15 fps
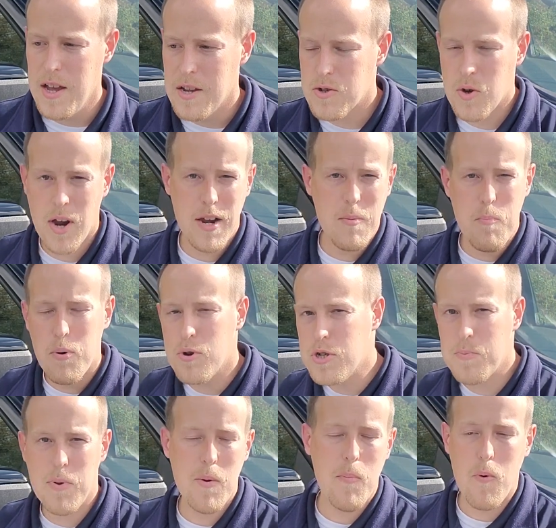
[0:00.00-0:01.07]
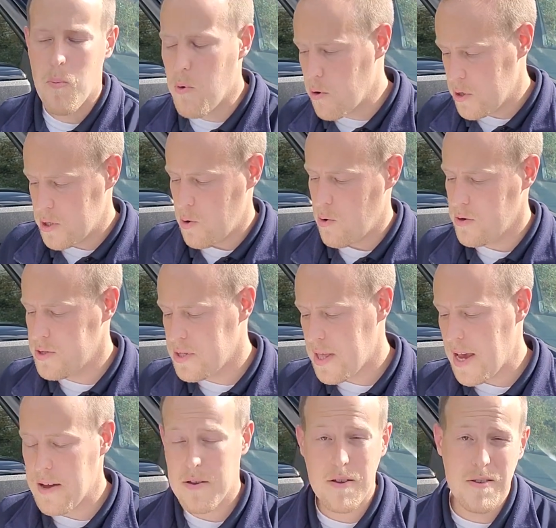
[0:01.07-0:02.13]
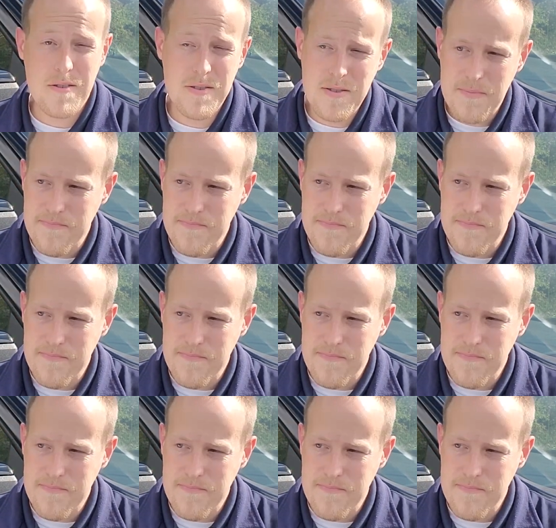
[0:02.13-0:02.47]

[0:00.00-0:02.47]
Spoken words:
trying to push people more towards that because